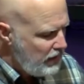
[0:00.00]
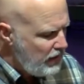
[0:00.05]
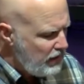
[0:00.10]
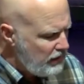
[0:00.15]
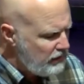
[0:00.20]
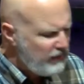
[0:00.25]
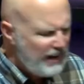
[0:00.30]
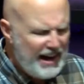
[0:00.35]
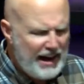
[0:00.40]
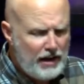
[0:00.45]

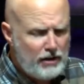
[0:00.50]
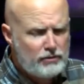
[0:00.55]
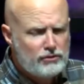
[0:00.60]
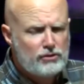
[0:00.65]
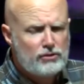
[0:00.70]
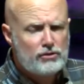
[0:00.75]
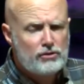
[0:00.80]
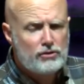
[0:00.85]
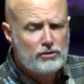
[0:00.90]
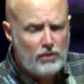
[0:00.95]
of our
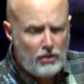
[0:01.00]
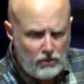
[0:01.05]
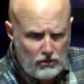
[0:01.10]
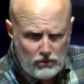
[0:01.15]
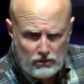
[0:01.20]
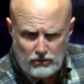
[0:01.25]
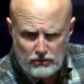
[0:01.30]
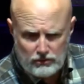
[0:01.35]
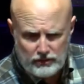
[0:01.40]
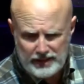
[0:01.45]

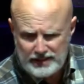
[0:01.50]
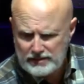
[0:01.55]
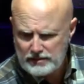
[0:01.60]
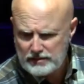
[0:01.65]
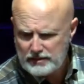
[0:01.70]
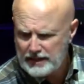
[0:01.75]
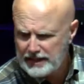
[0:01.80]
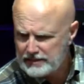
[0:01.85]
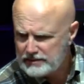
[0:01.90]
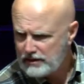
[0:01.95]
soul.
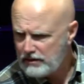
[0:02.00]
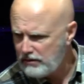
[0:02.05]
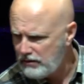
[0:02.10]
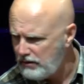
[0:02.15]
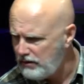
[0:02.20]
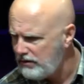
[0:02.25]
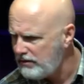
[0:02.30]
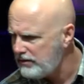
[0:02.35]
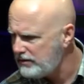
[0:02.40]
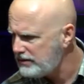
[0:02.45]
That's, that's our
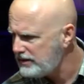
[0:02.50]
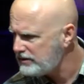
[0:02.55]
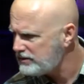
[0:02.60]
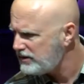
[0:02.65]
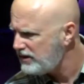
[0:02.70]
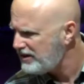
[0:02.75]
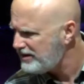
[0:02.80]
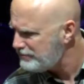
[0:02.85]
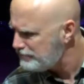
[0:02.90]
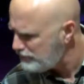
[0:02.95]
heart,
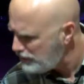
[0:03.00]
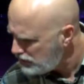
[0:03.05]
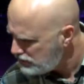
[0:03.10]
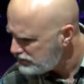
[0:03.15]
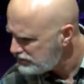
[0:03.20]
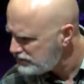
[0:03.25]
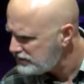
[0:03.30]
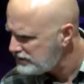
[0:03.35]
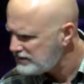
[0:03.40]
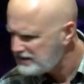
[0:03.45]
that's our
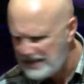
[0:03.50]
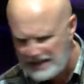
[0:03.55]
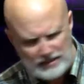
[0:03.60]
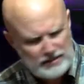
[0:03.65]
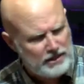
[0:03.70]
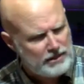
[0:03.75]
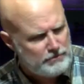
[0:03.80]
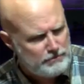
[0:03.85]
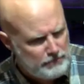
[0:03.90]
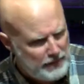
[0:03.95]
emotions,
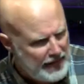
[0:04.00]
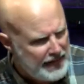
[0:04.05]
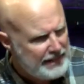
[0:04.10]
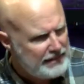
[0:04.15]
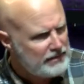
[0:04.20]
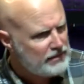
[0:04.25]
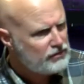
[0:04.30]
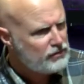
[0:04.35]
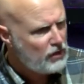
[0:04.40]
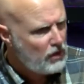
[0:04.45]
that's our
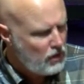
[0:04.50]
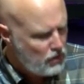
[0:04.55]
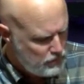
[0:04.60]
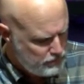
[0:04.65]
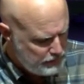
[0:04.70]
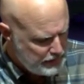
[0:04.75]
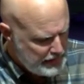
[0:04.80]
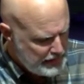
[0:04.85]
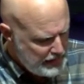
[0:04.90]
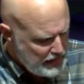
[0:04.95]
mind, this
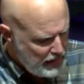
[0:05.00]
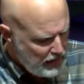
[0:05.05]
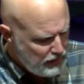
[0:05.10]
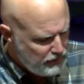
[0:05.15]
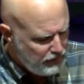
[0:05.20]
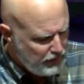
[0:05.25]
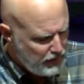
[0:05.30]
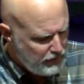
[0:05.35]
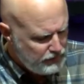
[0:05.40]
hope of,